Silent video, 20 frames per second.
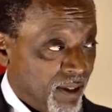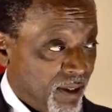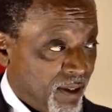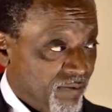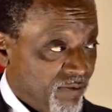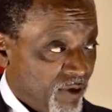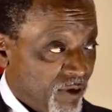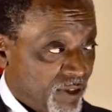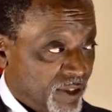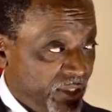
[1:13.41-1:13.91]

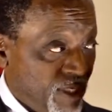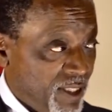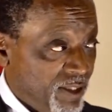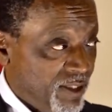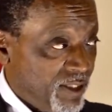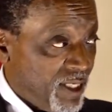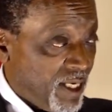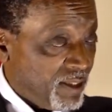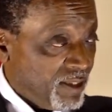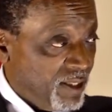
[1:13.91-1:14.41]
of your
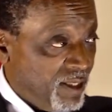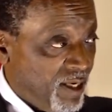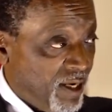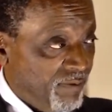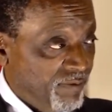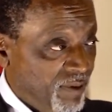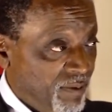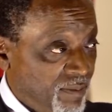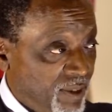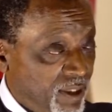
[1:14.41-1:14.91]
sense that
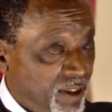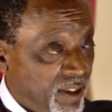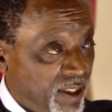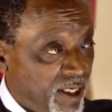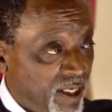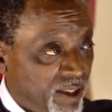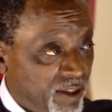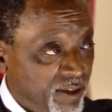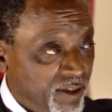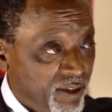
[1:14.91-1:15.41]
government
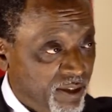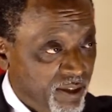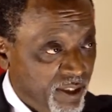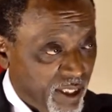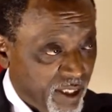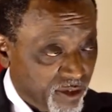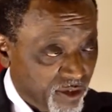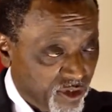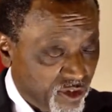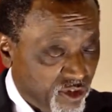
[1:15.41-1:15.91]

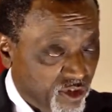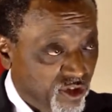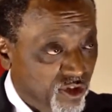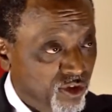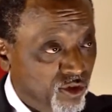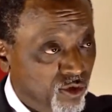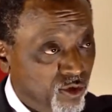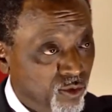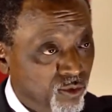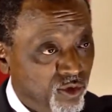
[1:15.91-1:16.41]

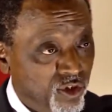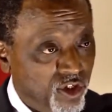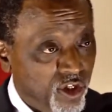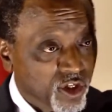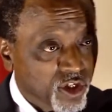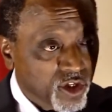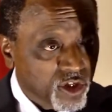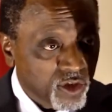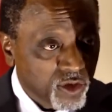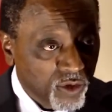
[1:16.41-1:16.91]
exists to
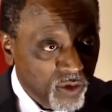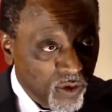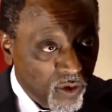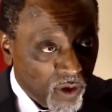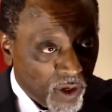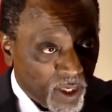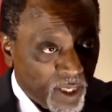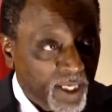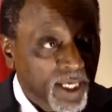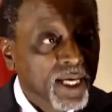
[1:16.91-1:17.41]

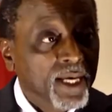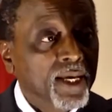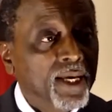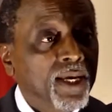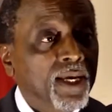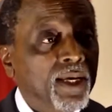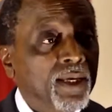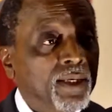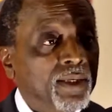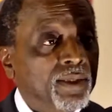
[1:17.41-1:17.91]
secure
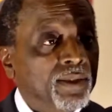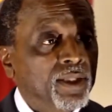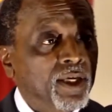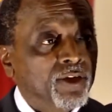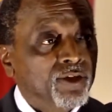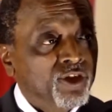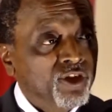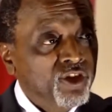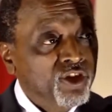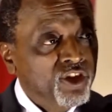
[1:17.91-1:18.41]

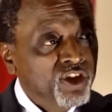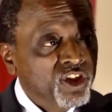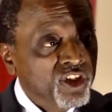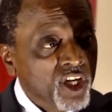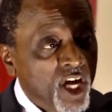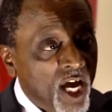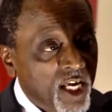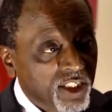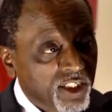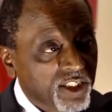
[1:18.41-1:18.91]
the
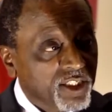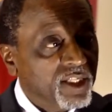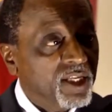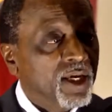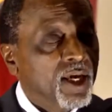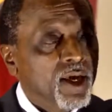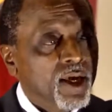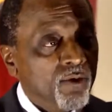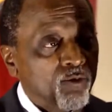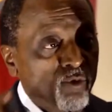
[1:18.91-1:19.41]
just
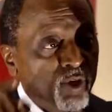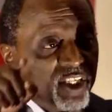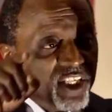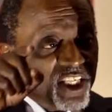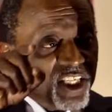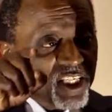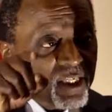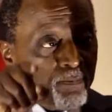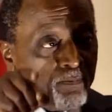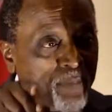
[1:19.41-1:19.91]

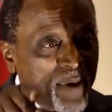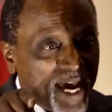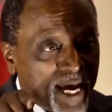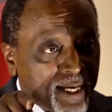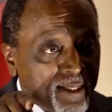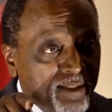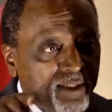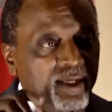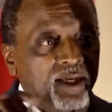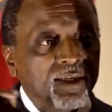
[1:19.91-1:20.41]

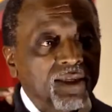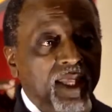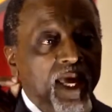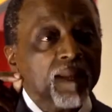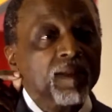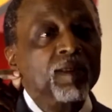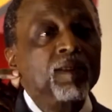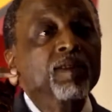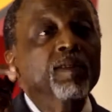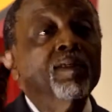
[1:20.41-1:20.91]
respect
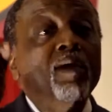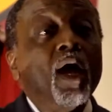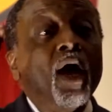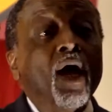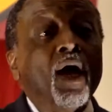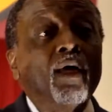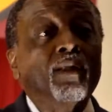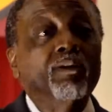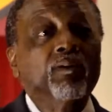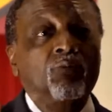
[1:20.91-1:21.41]
that
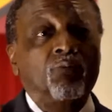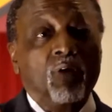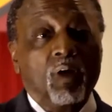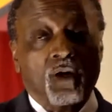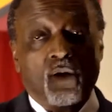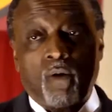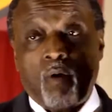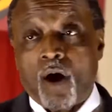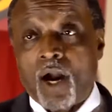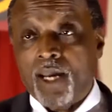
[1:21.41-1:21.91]
God
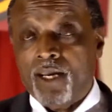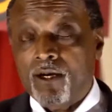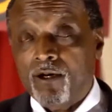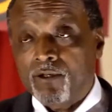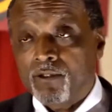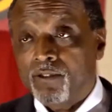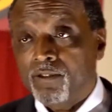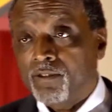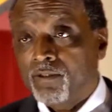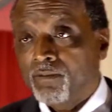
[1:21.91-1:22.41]

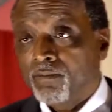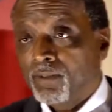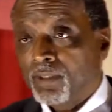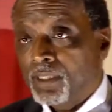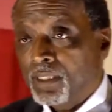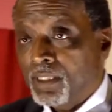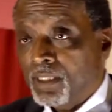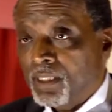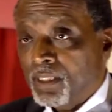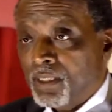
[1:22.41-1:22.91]
requires
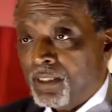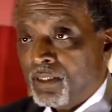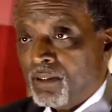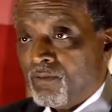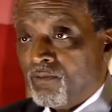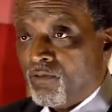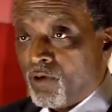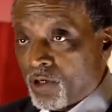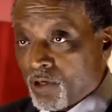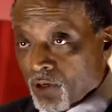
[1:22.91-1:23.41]

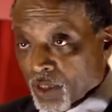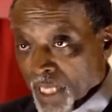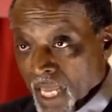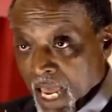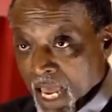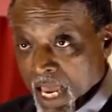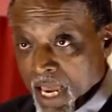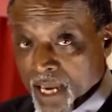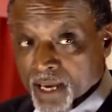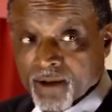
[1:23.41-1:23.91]
for your
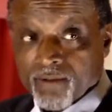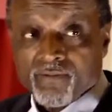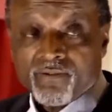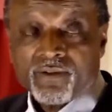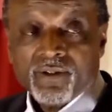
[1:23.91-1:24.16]
lives,